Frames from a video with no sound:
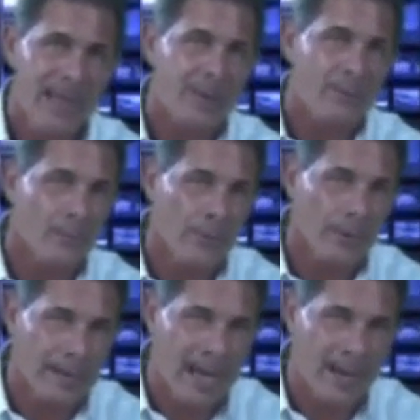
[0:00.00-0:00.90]
So that
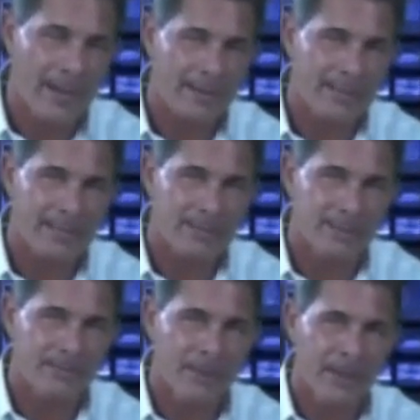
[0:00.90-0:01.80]
really got my
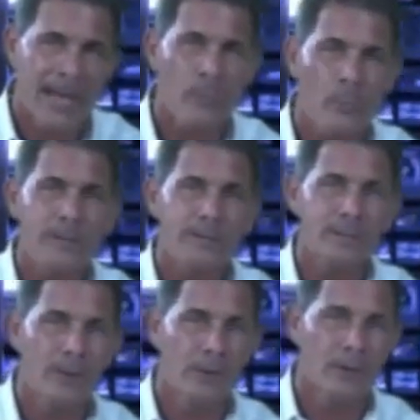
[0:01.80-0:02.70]
attention. I wanted
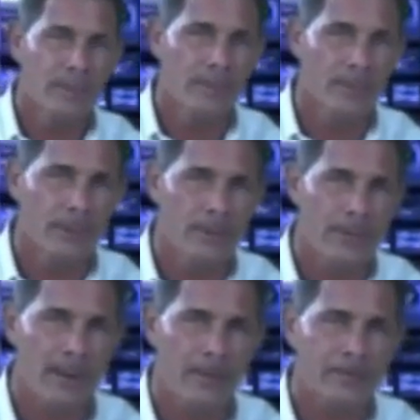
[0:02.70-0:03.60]
to know a little bit more
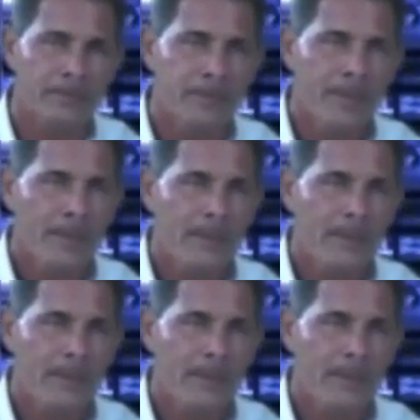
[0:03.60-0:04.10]
about